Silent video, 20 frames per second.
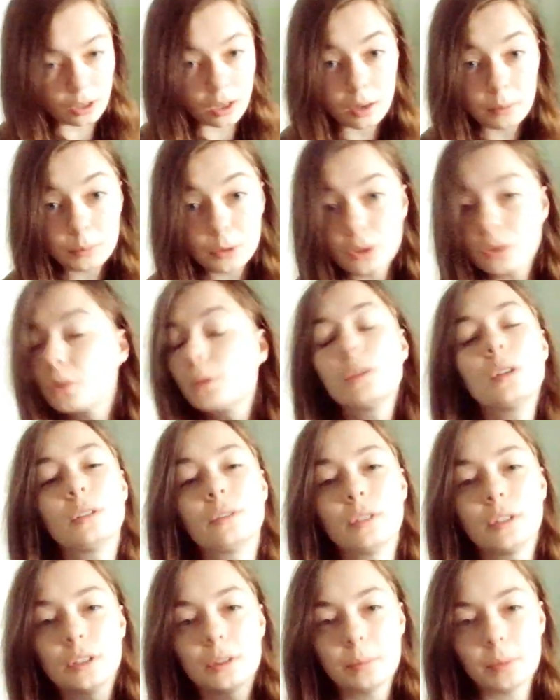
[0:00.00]
I'm not
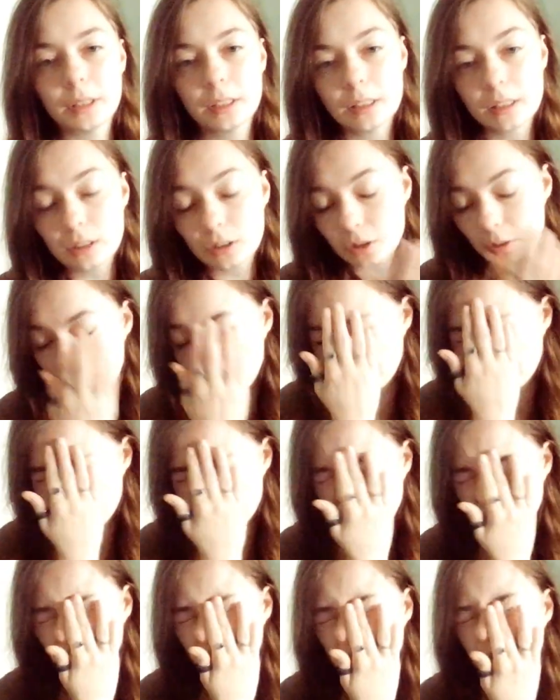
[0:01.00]
qualified to be a teacher, but I
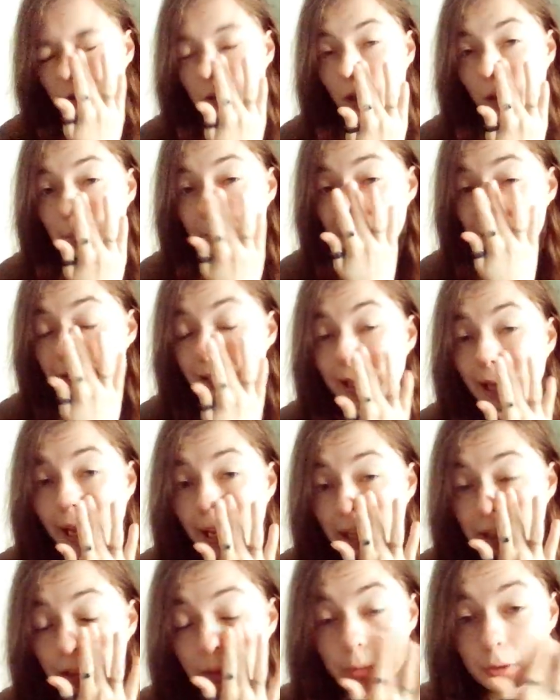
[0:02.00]
teach. I'm a
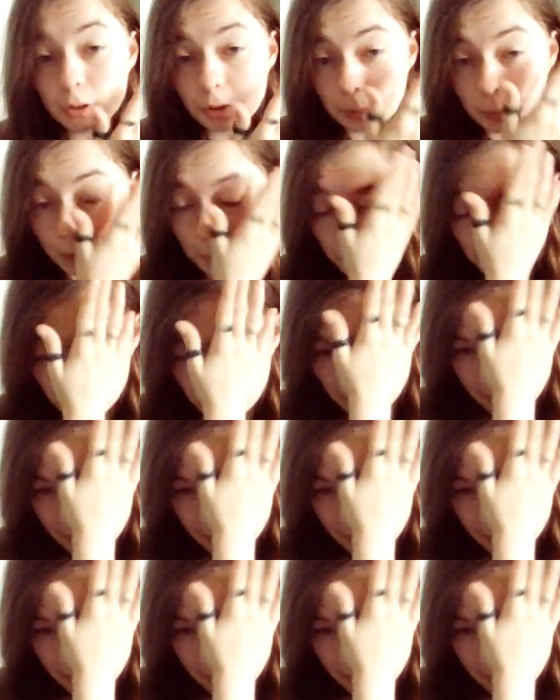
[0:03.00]
TA, I'm a support